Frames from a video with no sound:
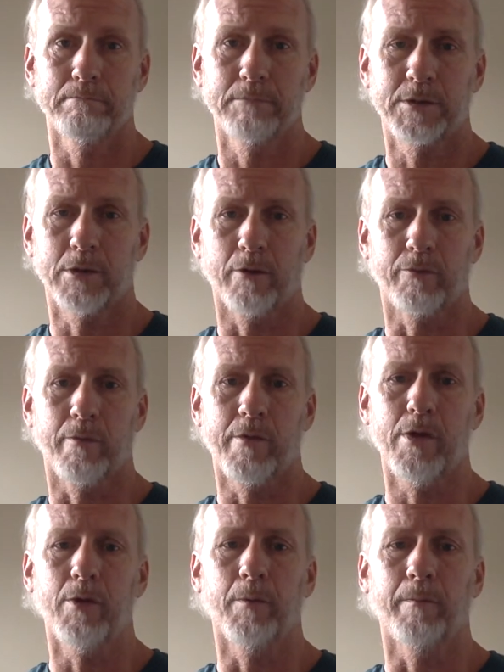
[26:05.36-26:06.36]
It starts with
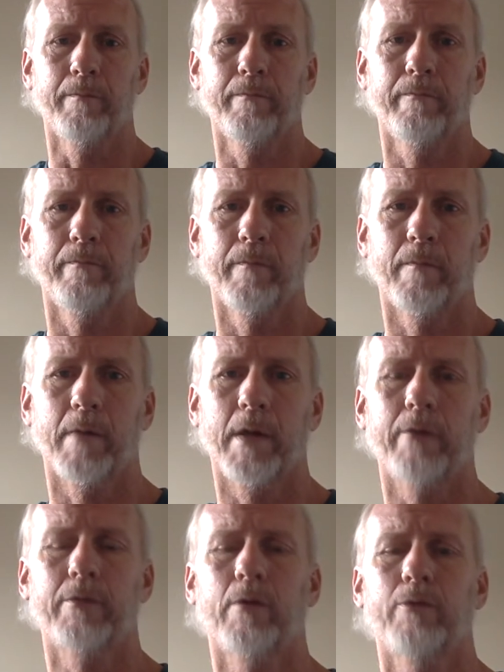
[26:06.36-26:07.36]
you,
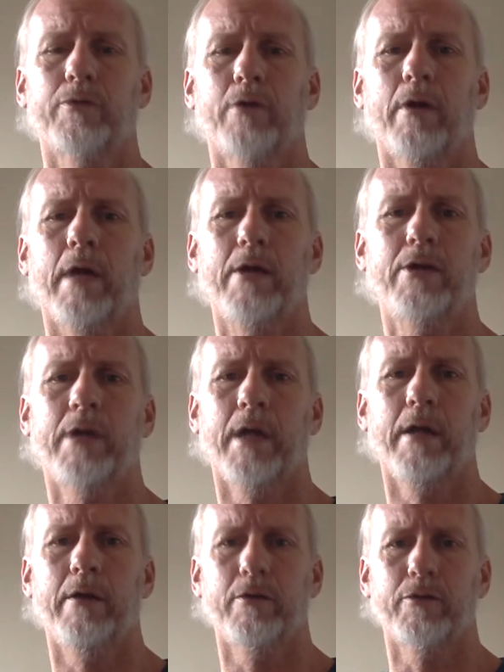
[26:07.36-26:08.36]
right? So start
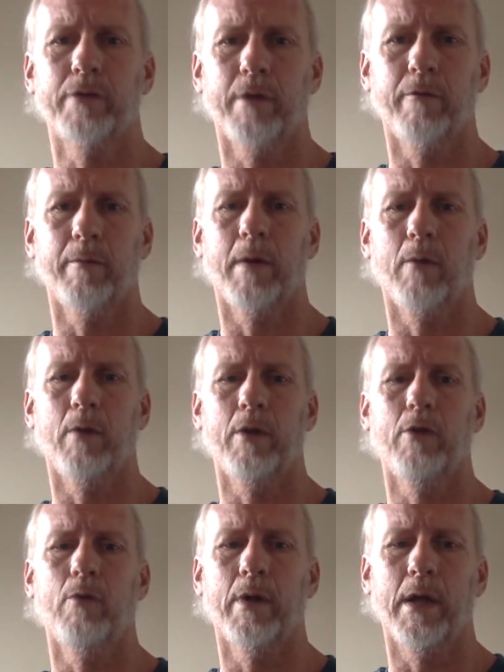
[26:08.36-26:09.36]
educating yourself about what
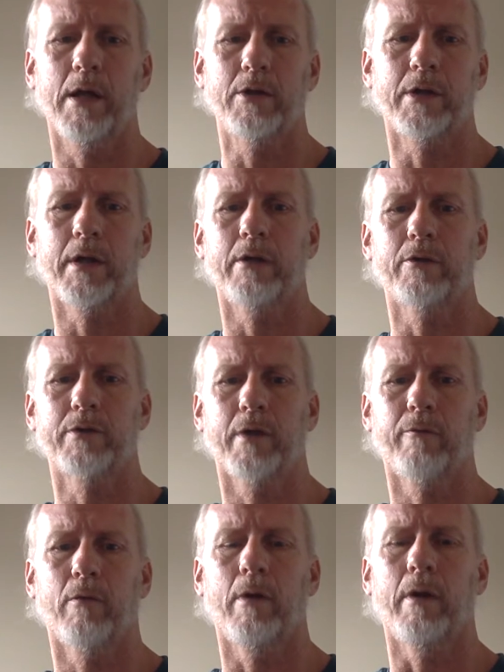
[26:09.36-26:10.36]
you want to educate yourself
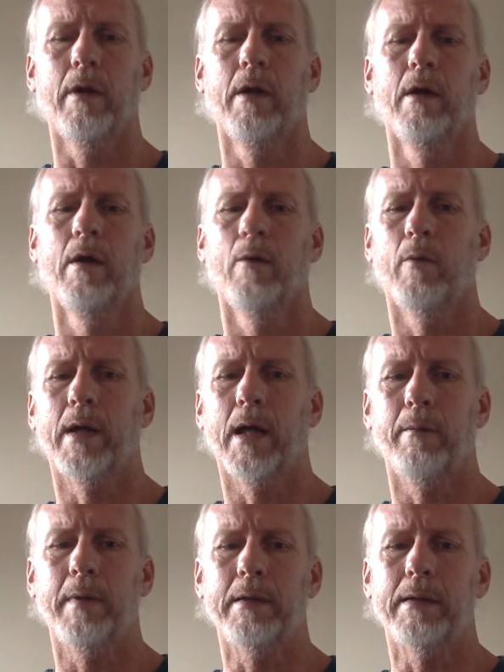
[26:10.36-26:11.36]
on. We got to
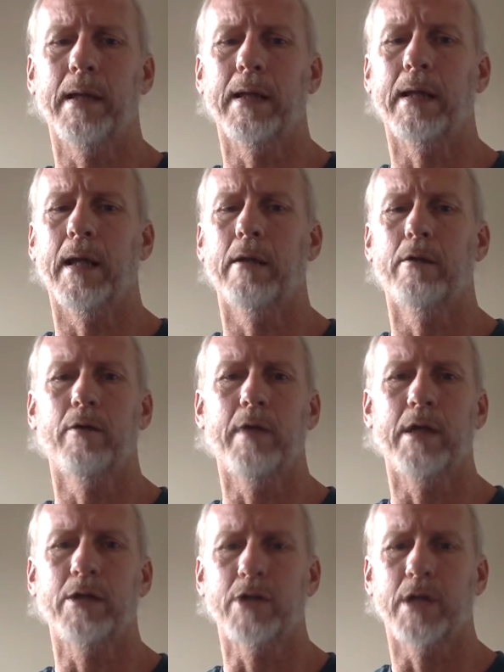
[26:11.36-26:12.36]
be dedicated to
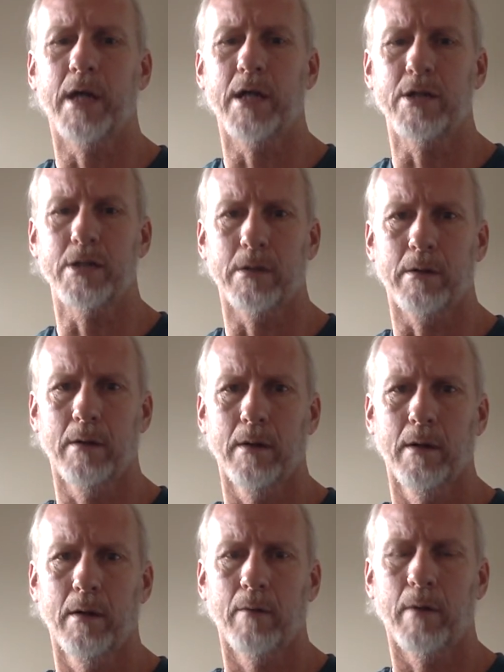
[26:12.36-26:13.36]
the education.
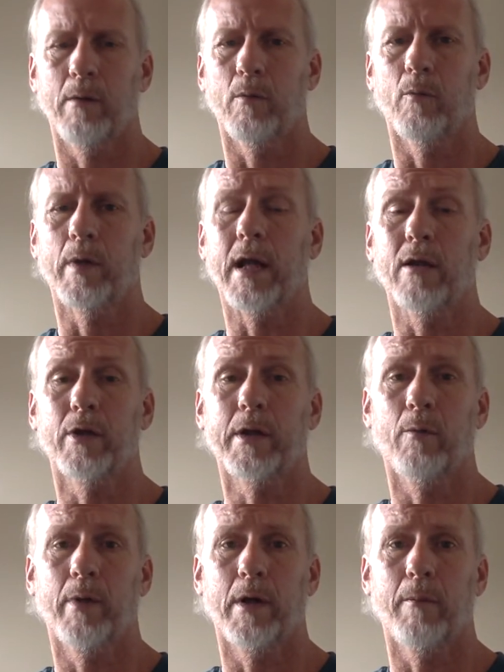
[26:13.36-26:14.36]
Right, we got to look
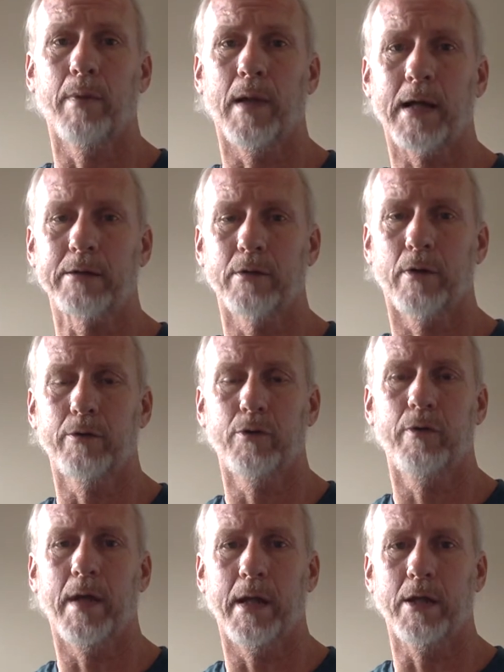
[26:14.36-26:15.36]
at what our blocks are
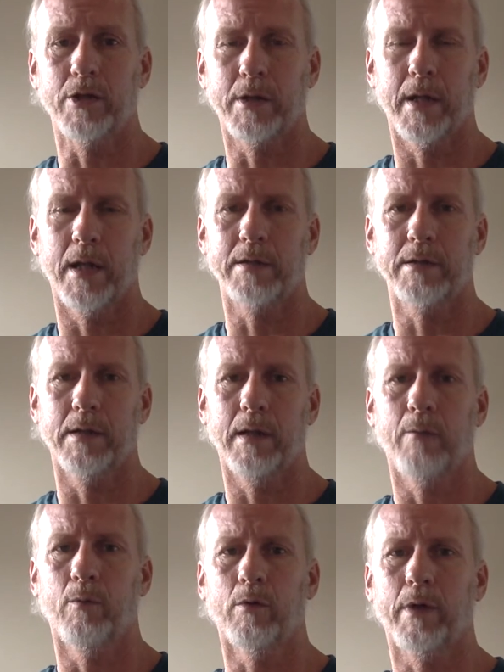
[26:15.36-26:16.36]
to that education,
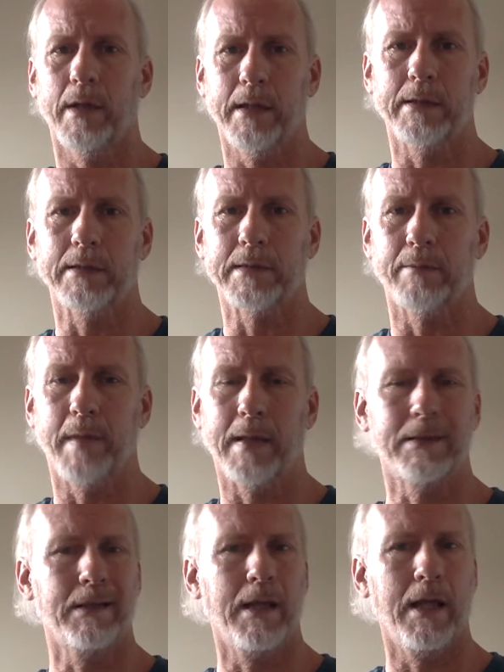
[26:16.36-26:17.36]
and we'll get into some of
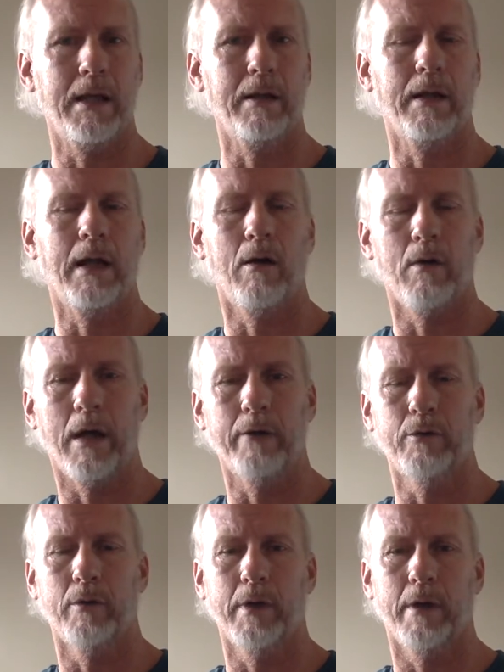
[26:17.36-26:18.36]
that today, and I'll
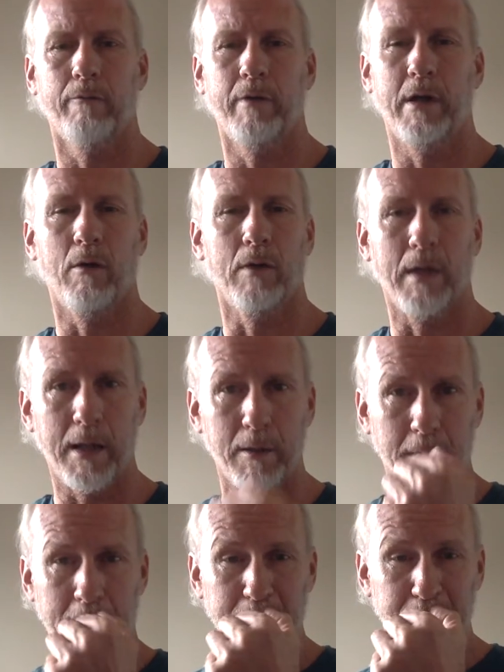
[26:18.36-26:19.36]
do another video later
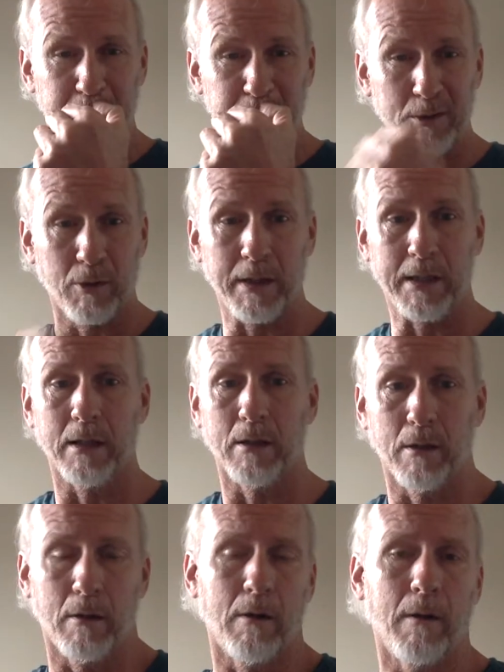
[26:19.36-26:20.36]
because this one's already getting
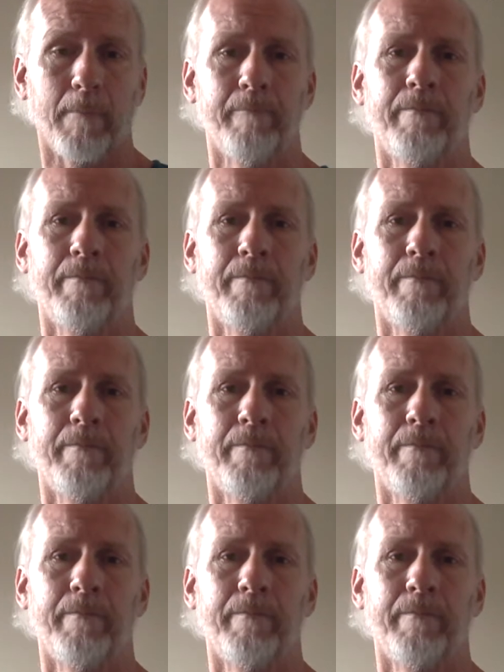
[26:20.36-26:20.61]
long.